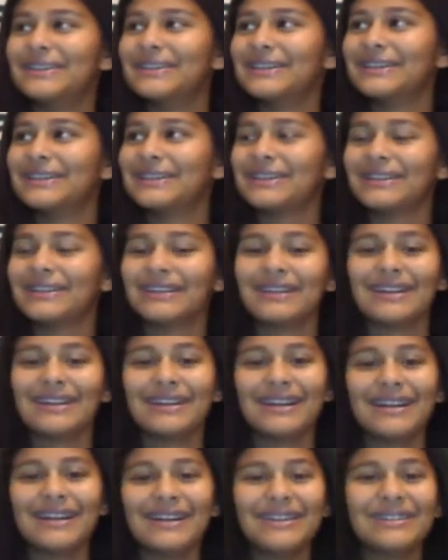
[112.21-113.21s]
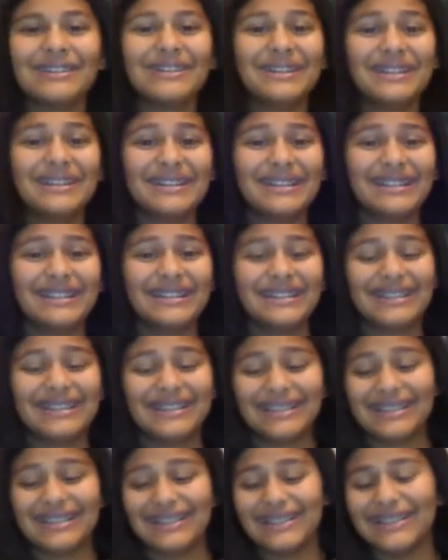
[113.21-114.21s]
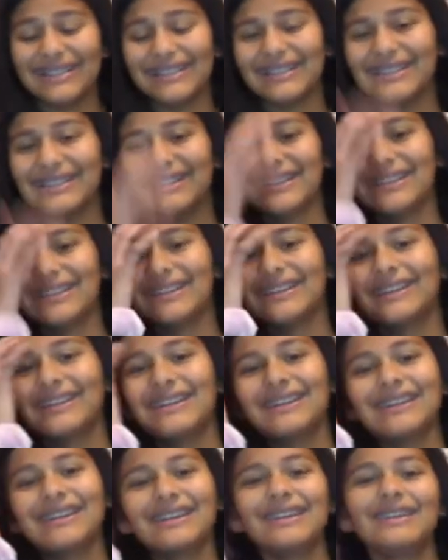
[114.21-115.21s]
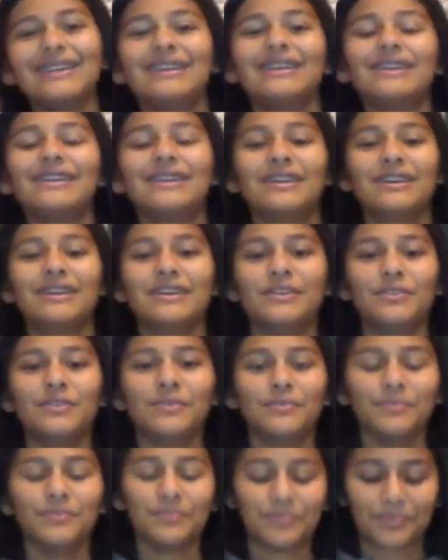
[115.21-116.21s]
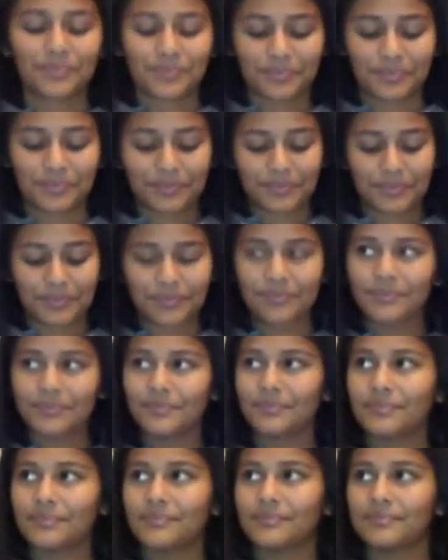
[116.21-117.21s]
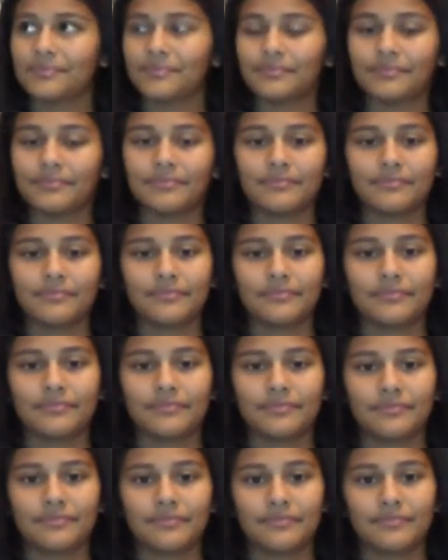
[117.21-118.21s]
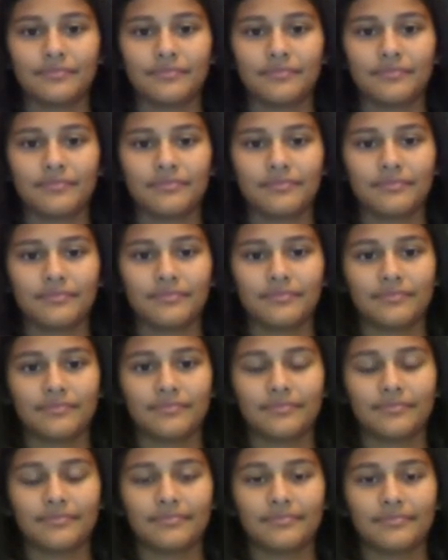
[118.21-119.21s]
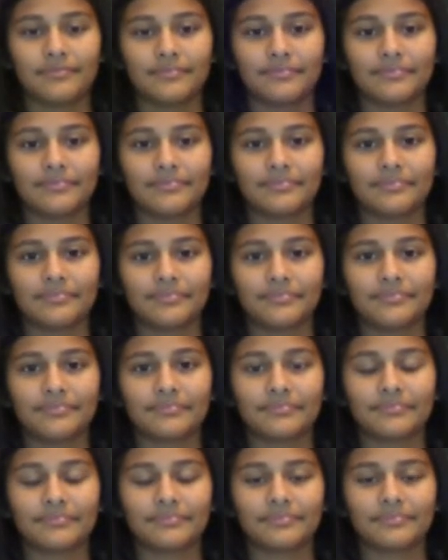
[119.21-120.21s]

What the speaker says: This person isn't speaking.